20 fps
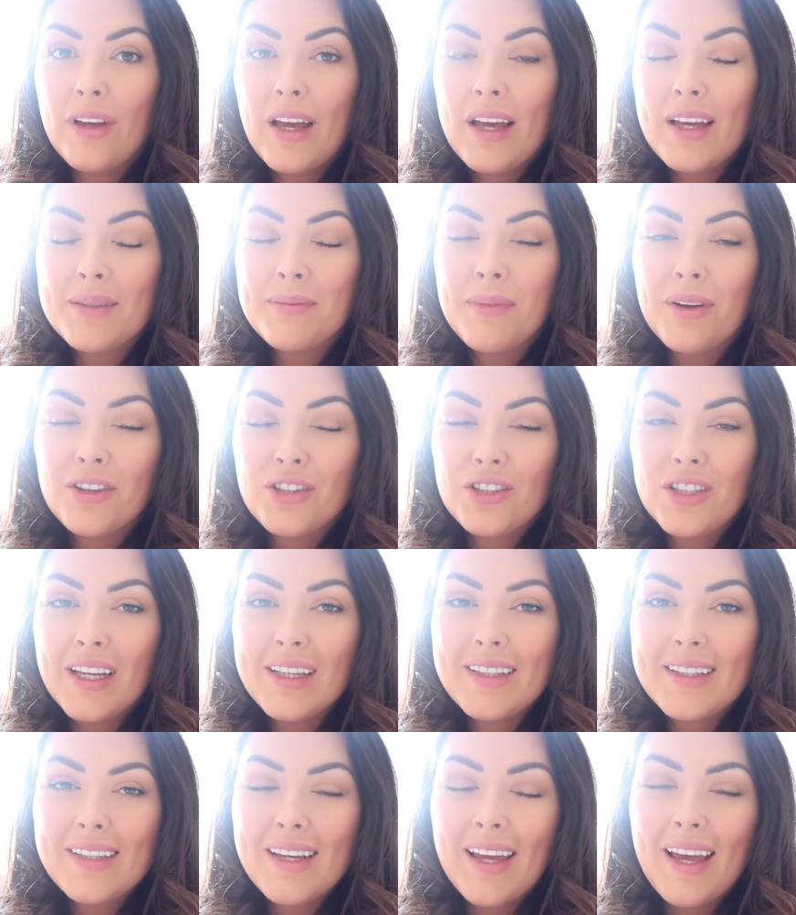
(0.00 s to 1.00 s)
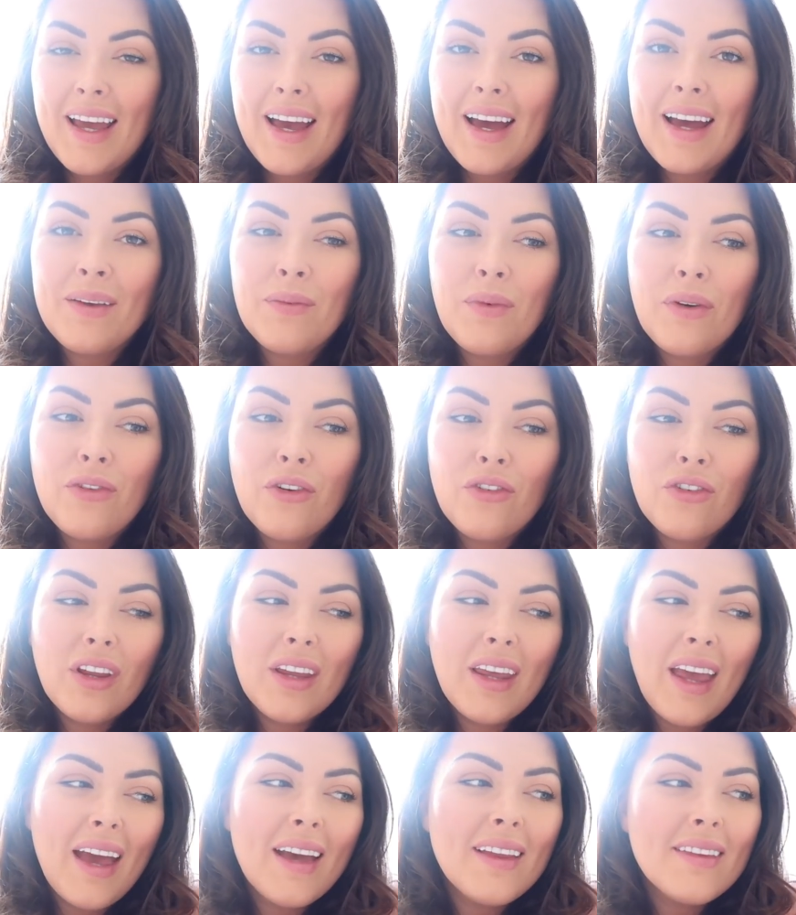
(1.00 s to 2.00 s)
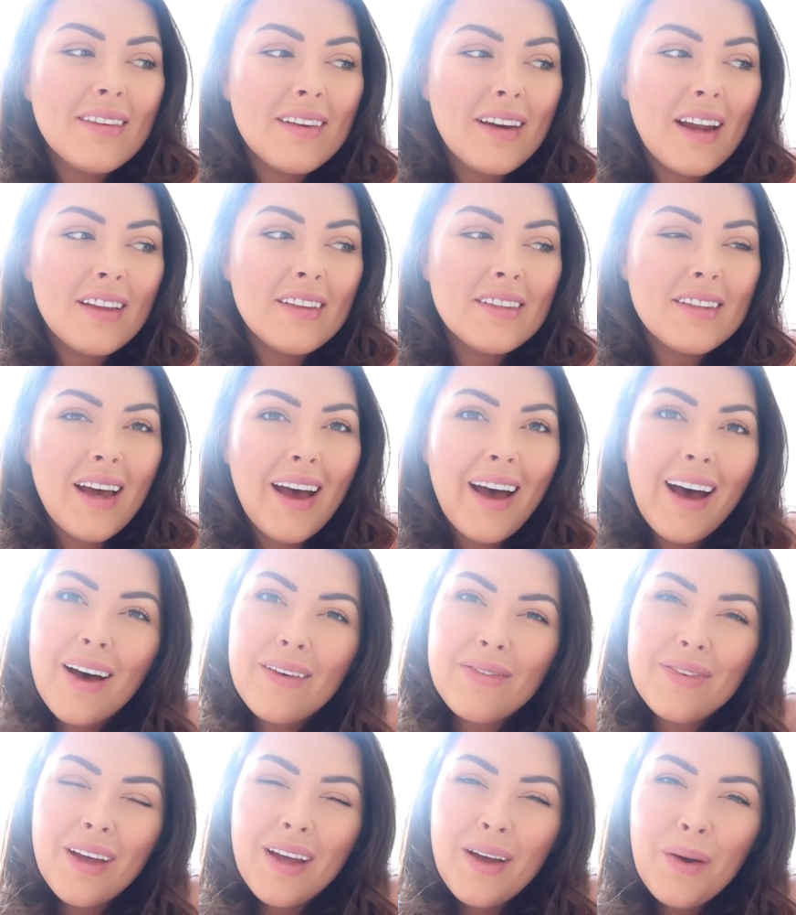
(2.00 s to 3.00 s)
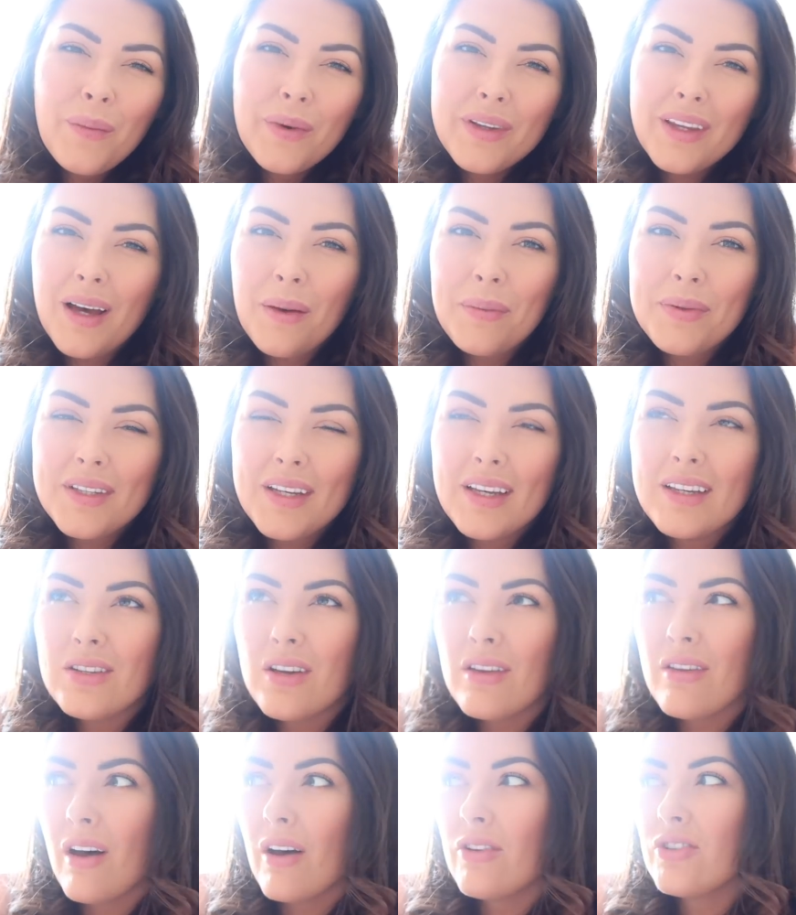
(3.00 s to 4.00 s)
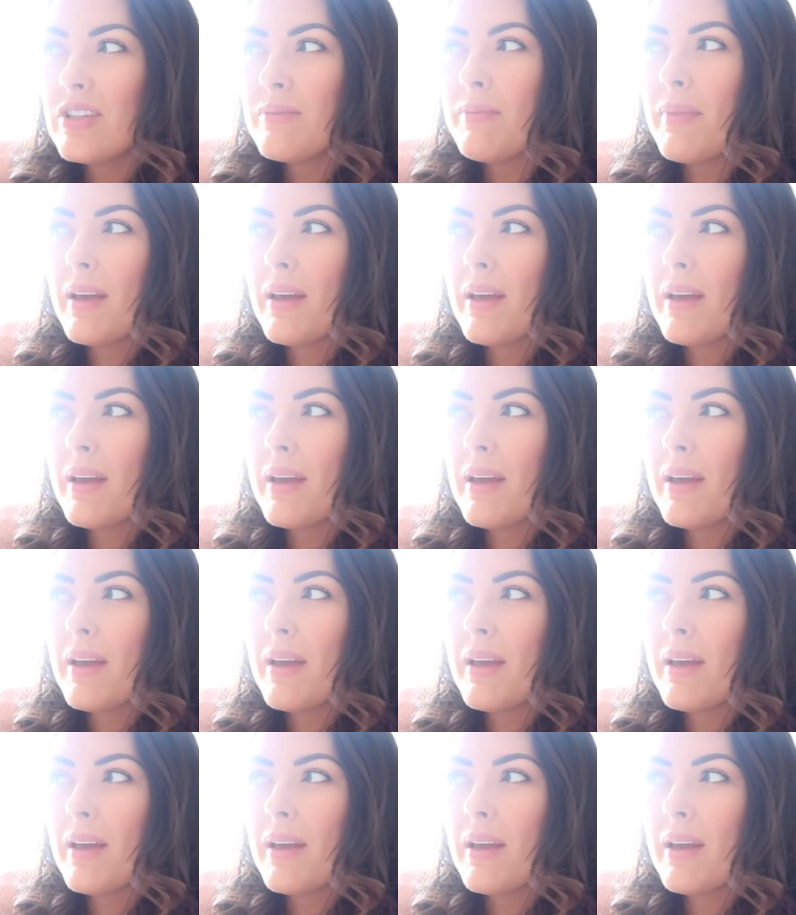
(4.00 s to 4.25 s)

It's Mother's Day today and we've not really got anything in to have with a cup of tea so I thought I'll just